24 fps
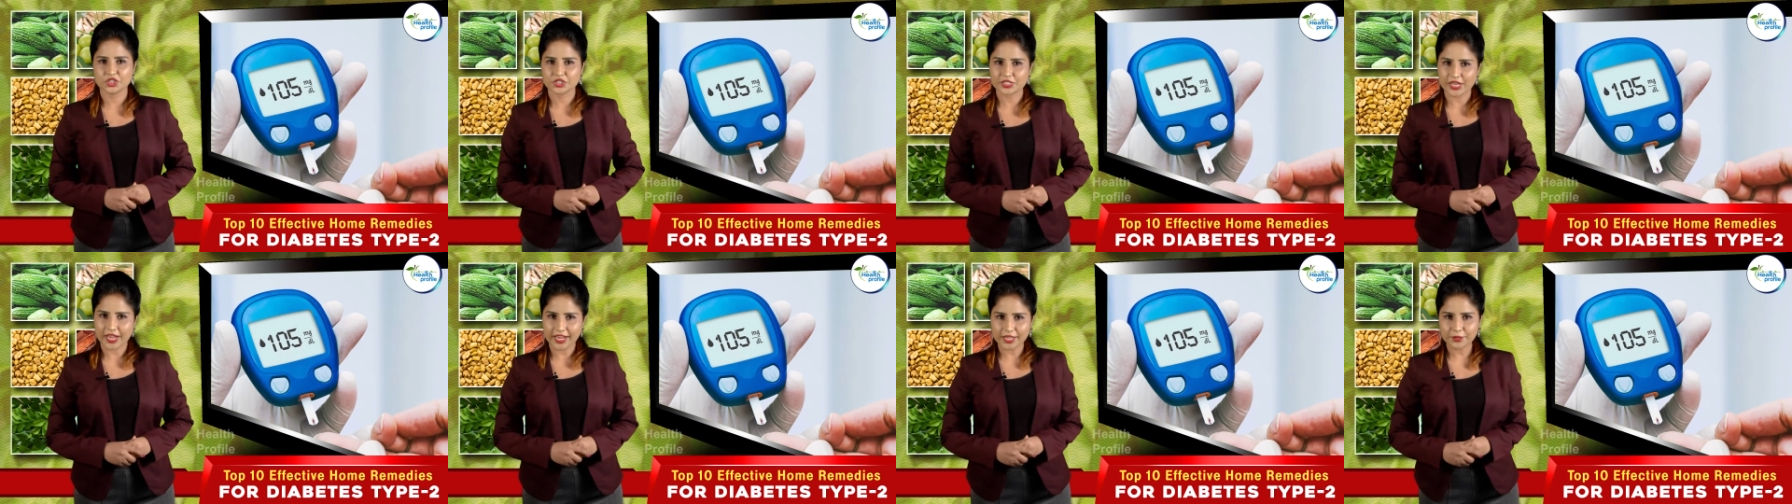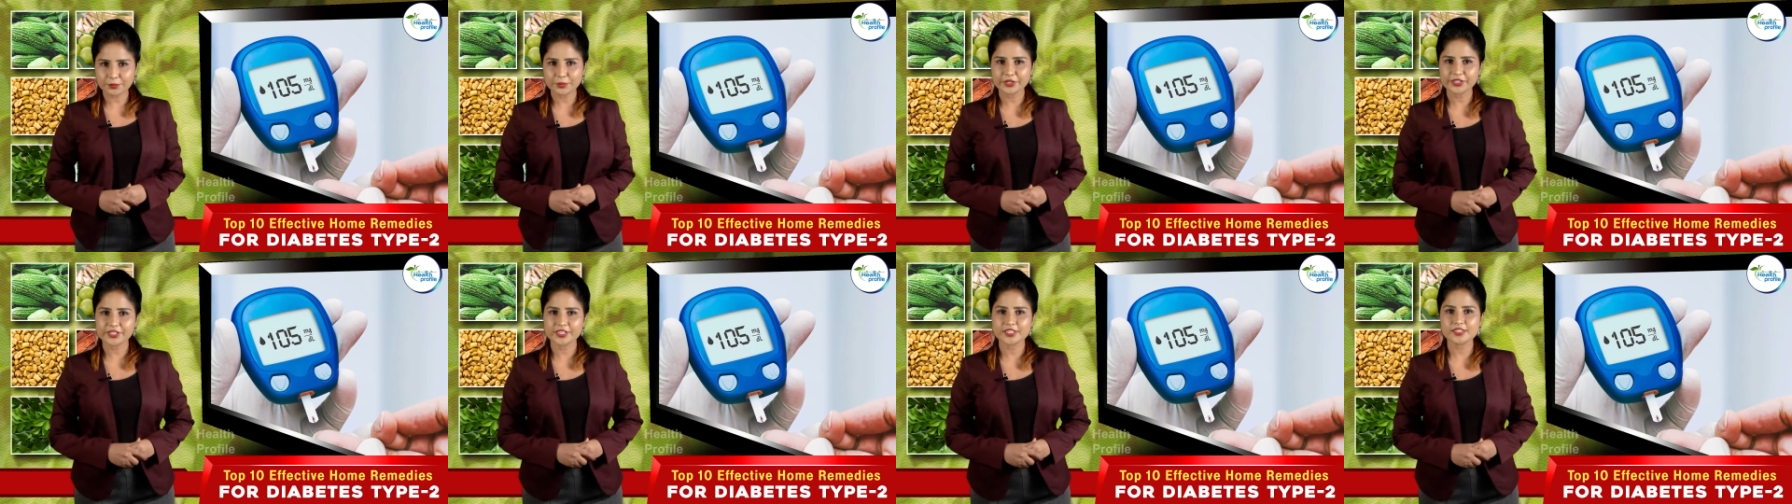
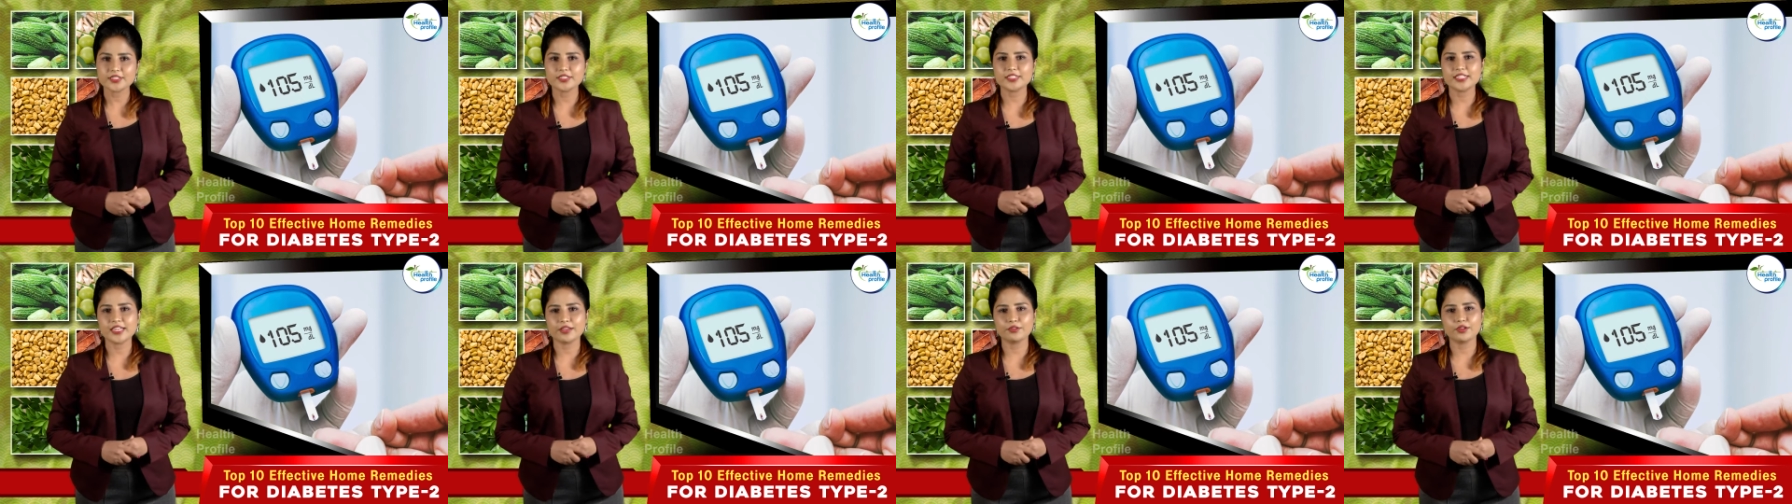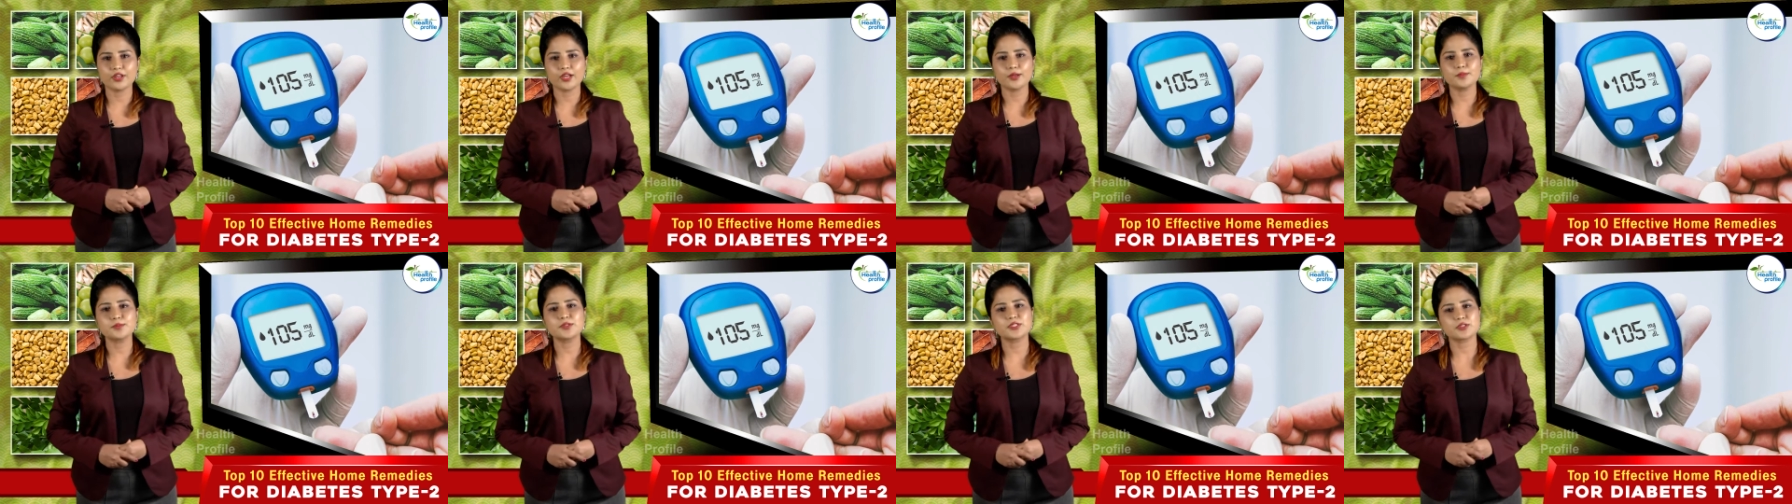Diabetes
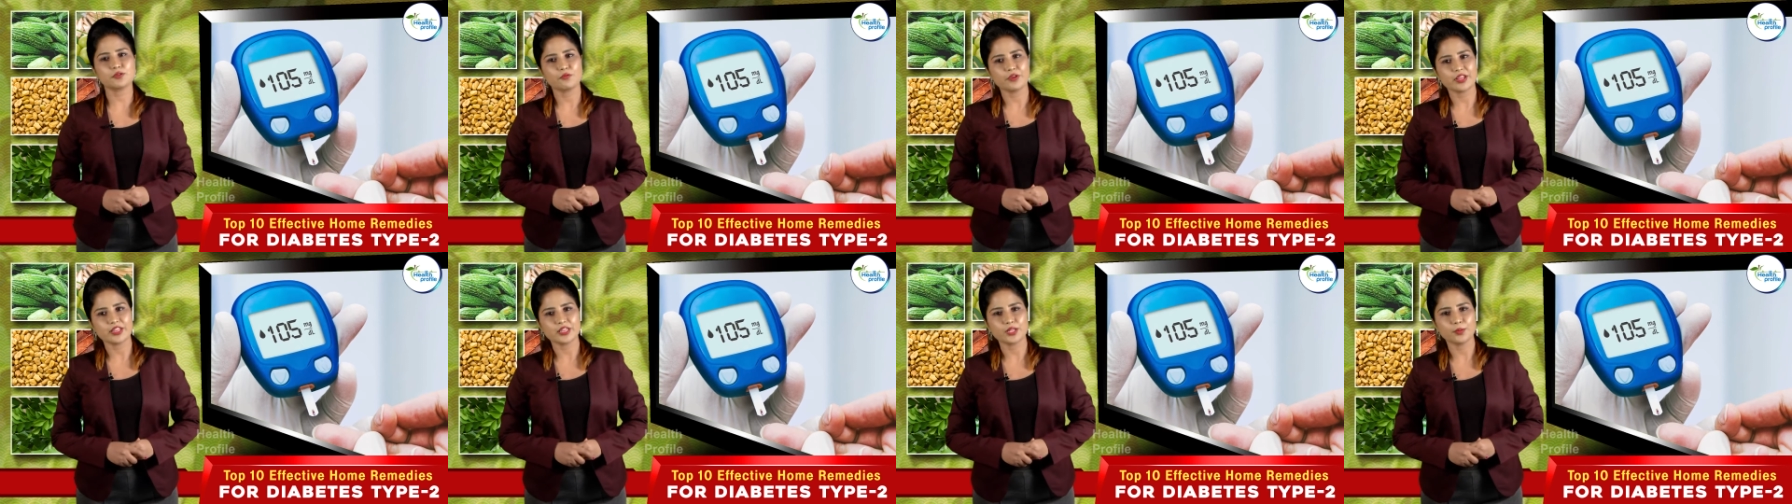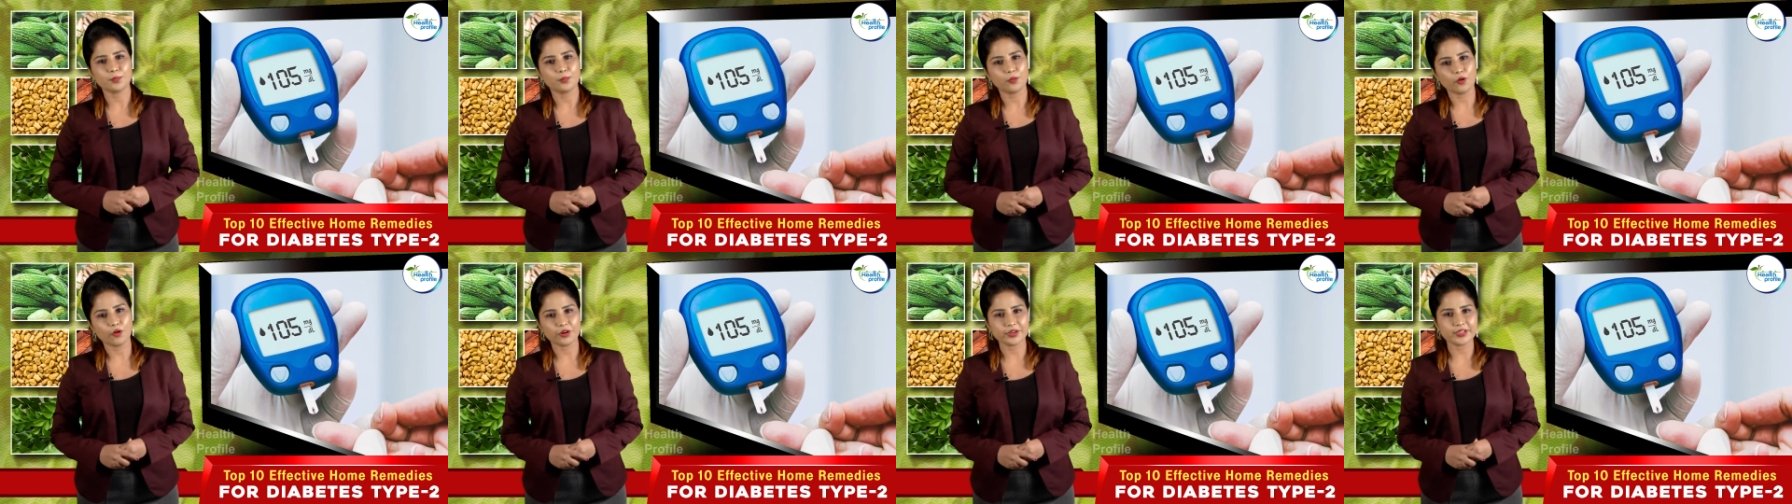develops when the
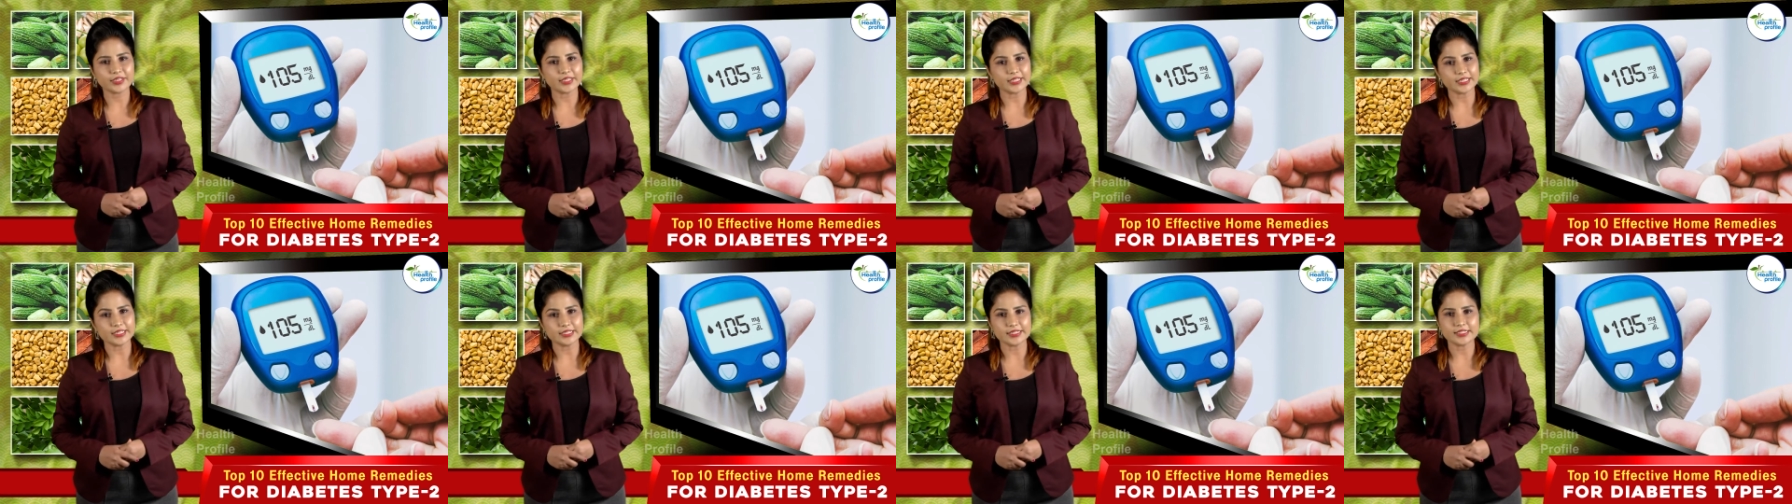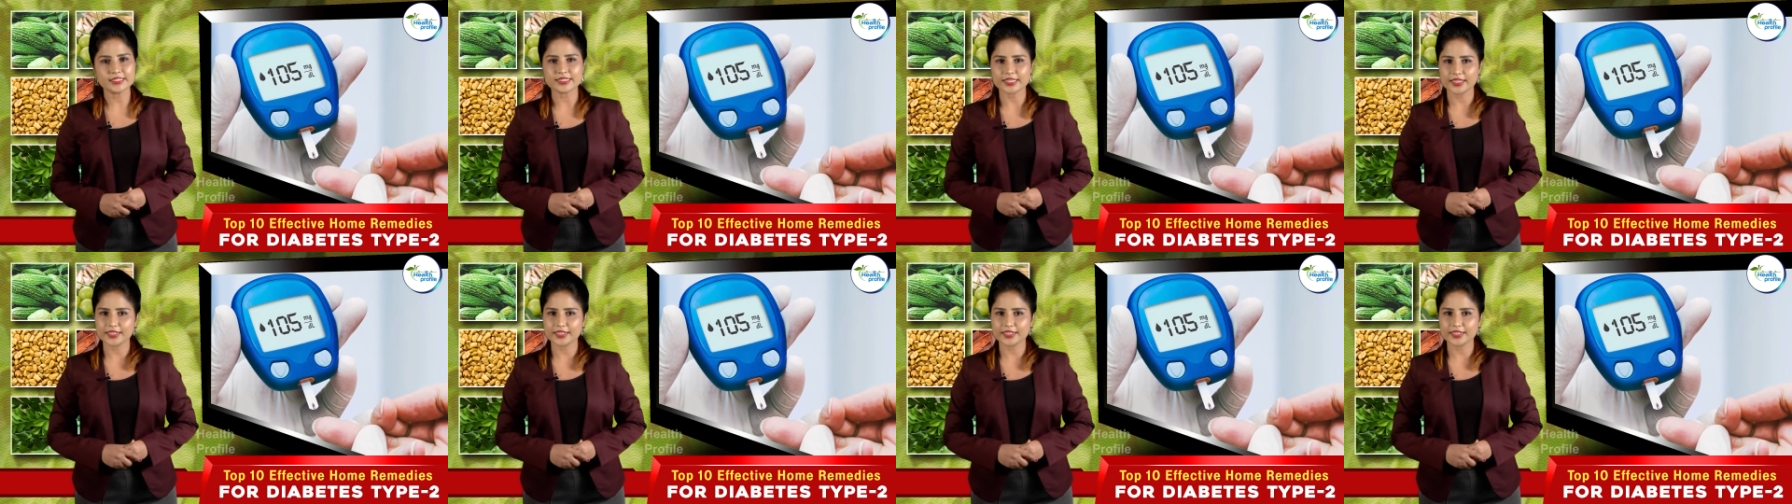body is